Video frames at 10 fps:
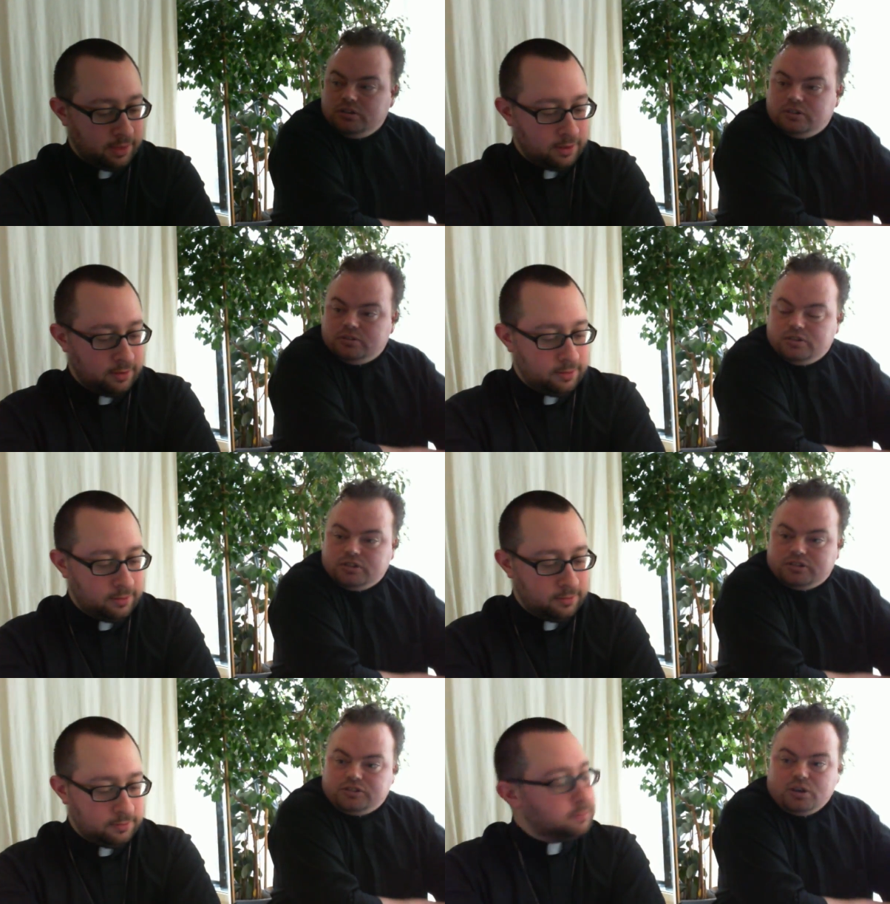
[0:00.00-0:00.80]
Speaker 1: And there's a,
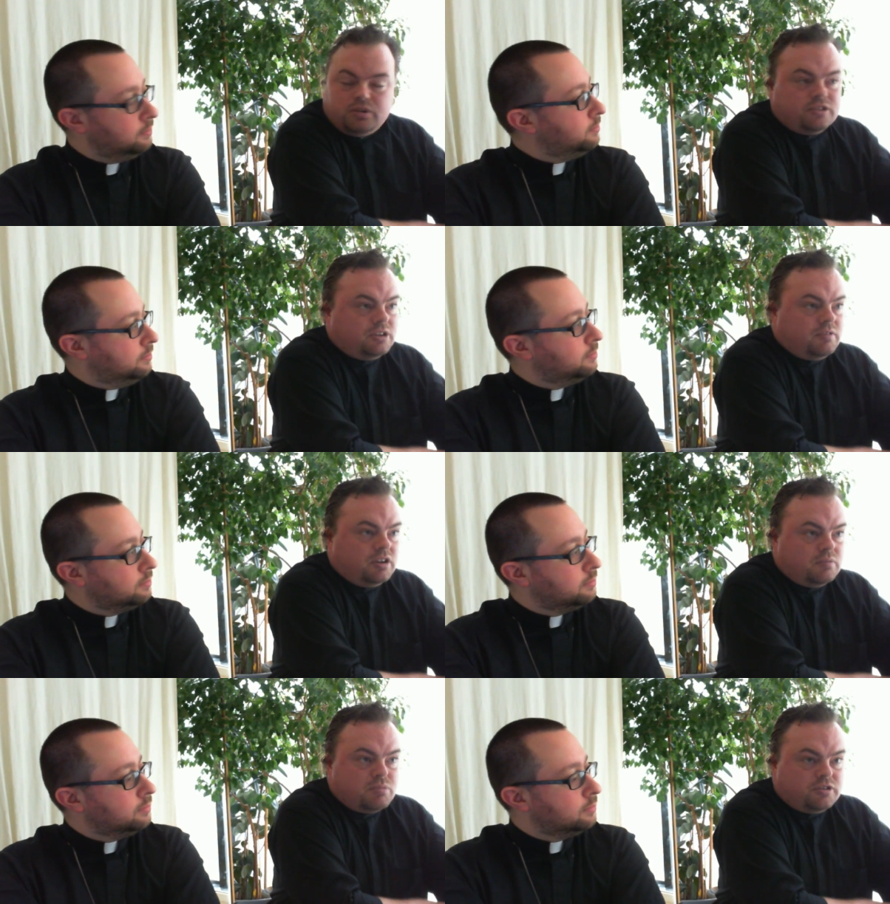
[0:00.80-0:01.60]
there's a stillness
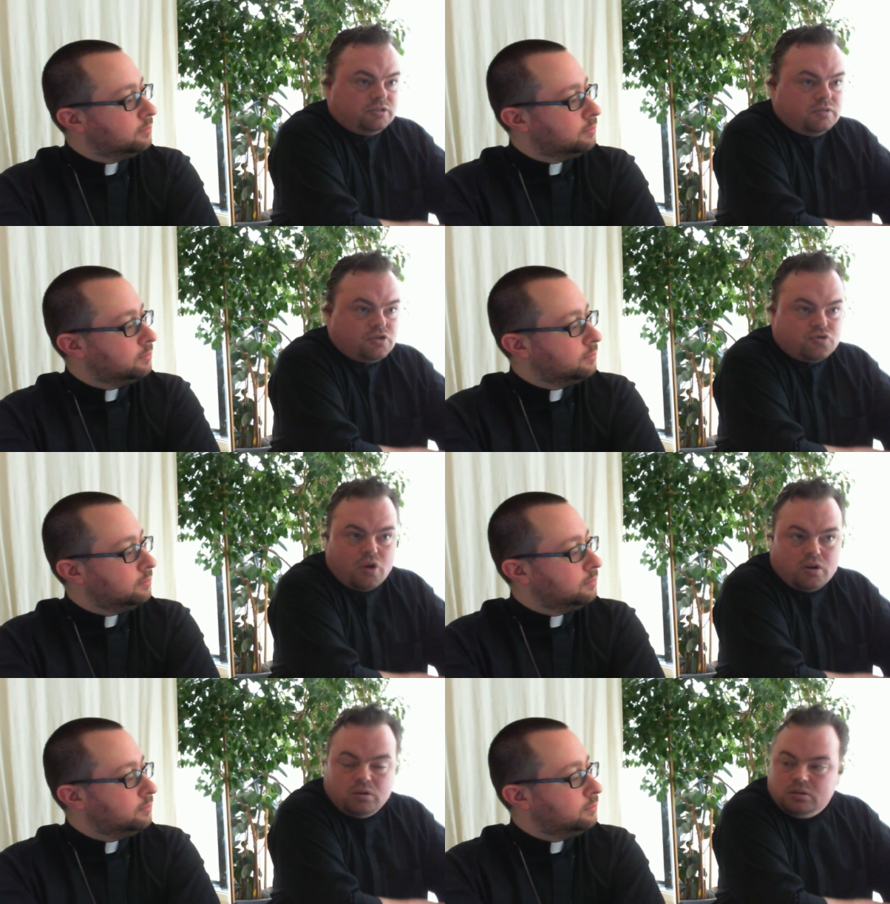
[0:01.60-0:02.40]
even in the midst of the
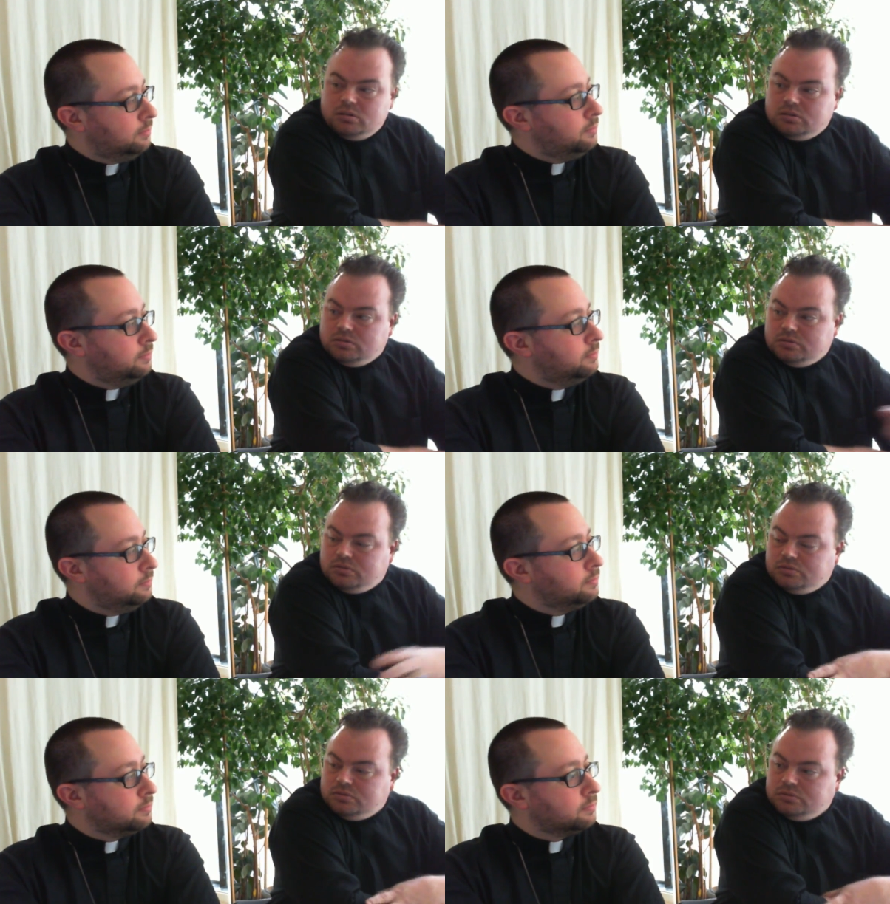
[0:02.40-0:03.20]
struggle.
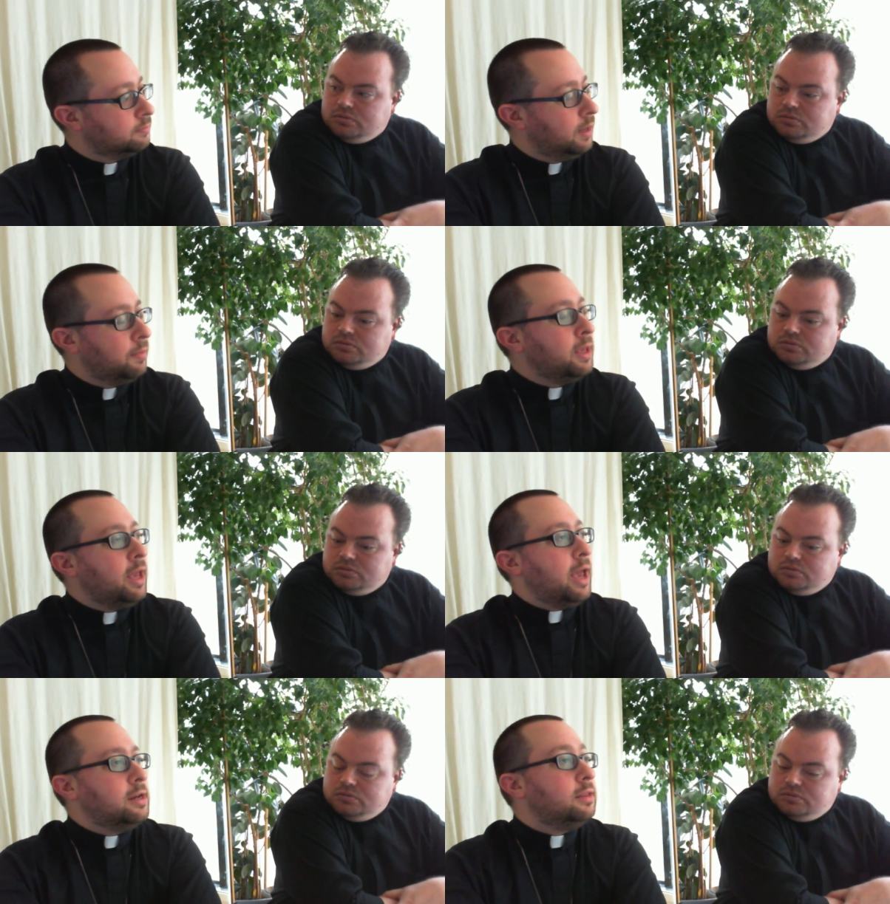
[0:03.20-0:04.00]
Speaker 2: Mm-hmm. Yep.
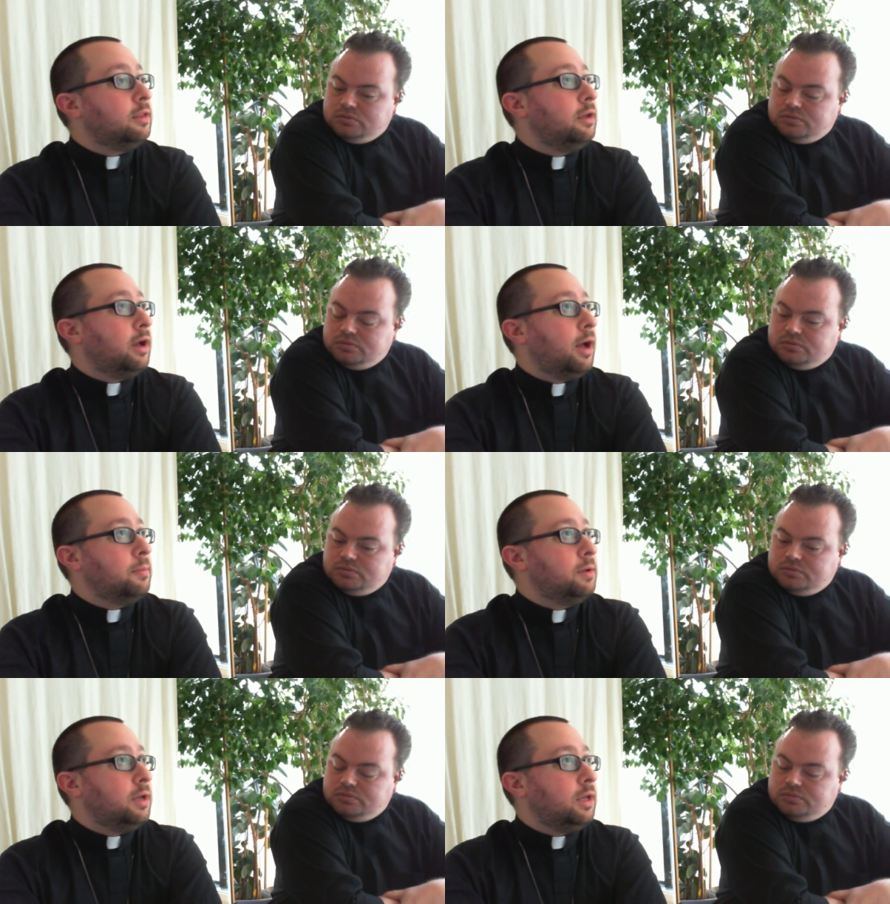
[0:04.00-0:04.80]
And in the
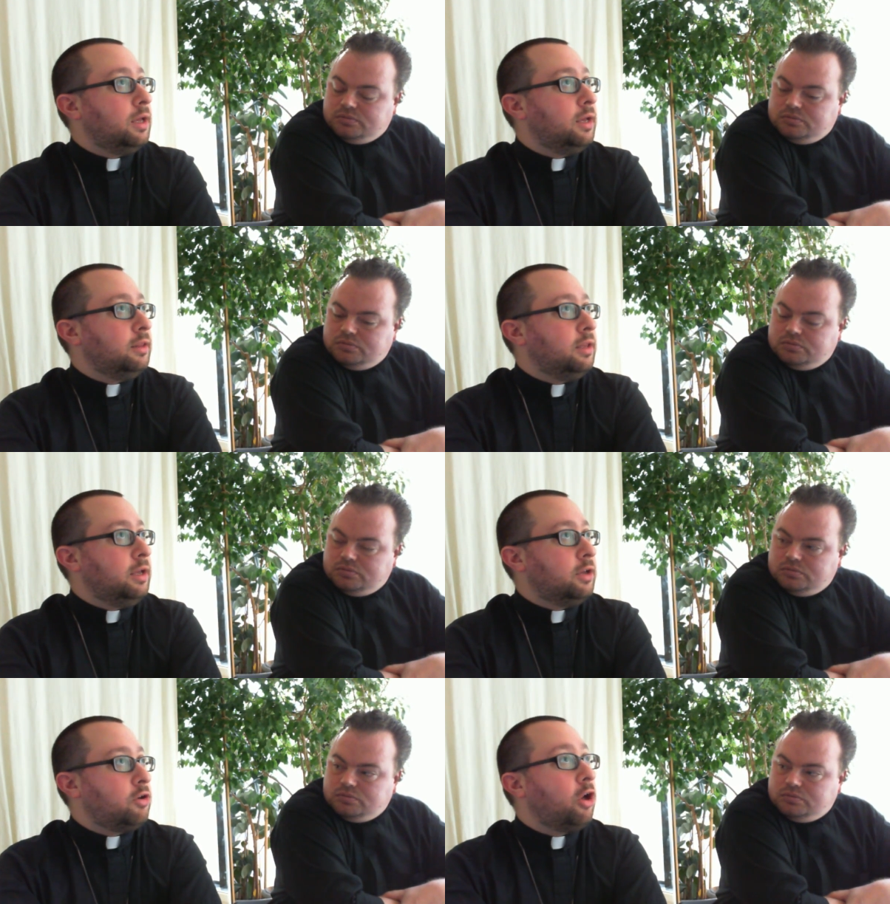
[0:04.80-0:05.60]
uh, in
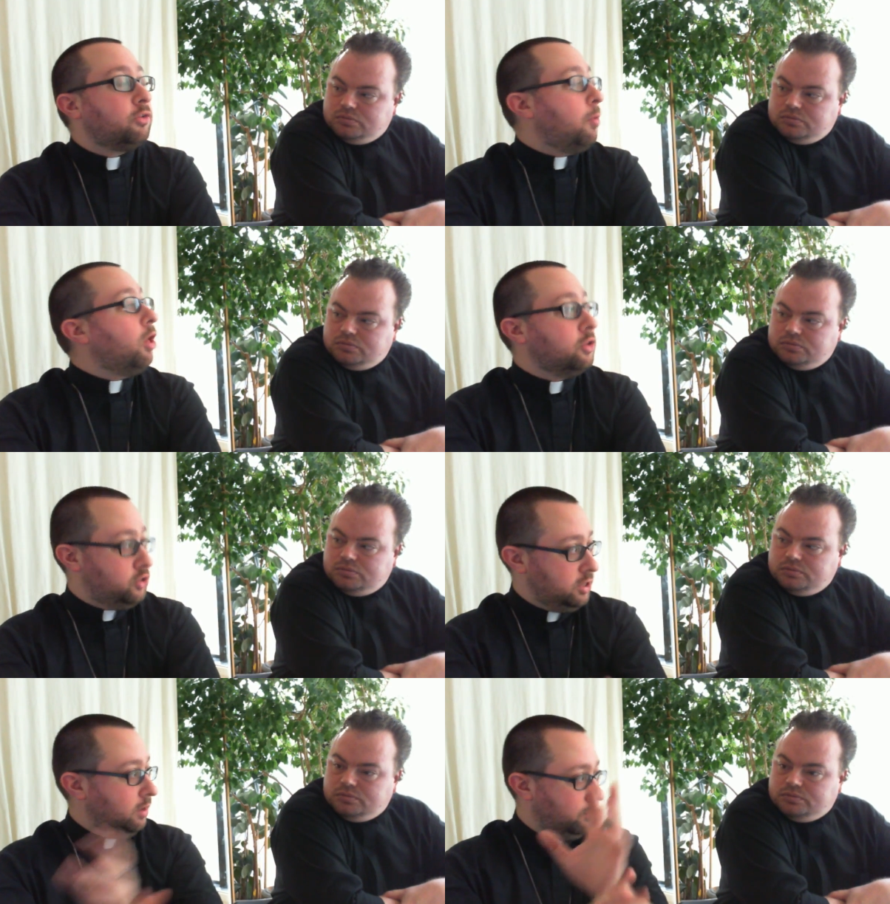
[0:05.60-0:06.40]
the
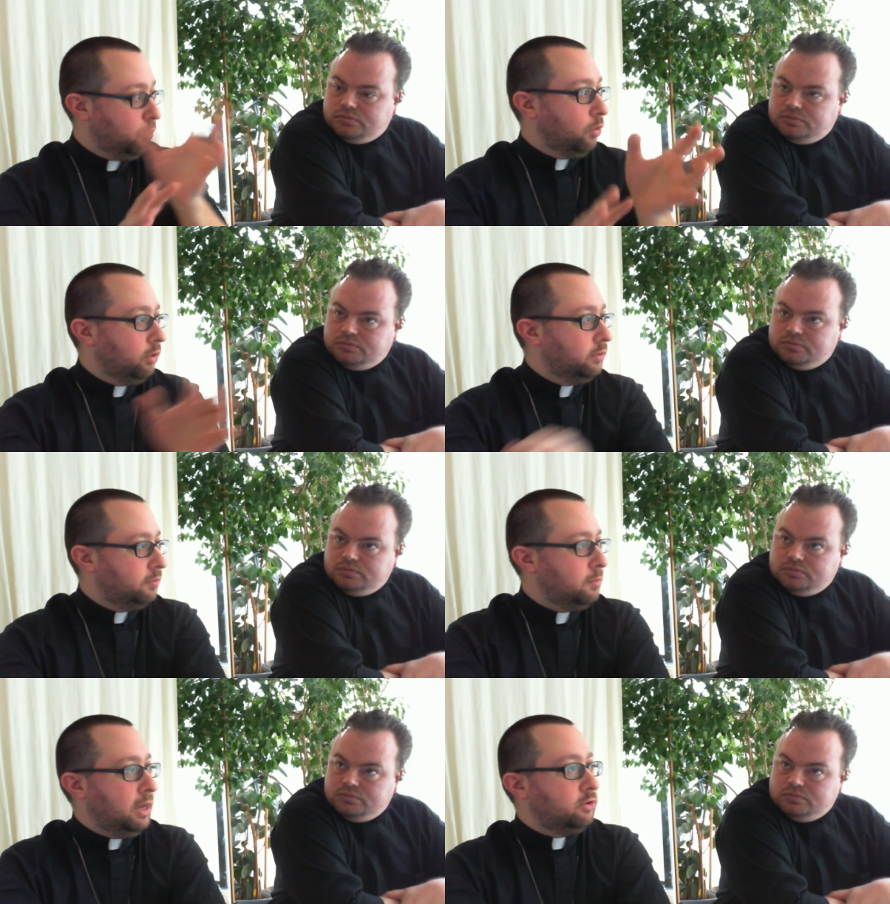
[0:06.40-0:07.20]
cosmology of the world
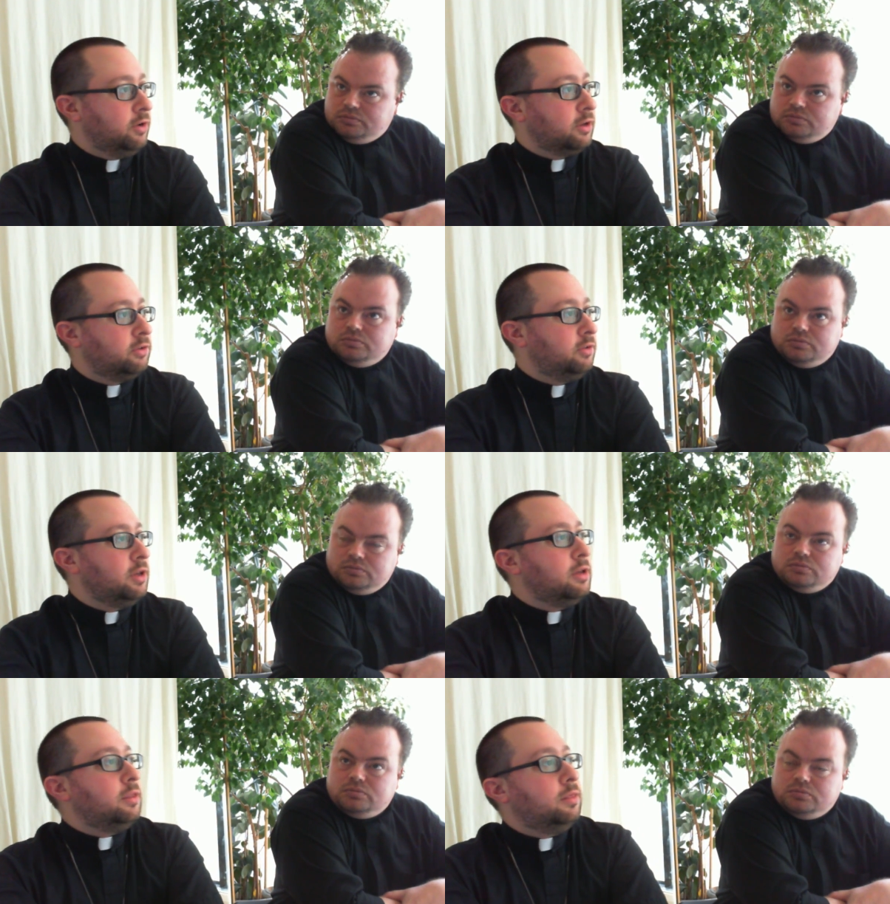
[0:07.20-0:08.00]
of the Matrix,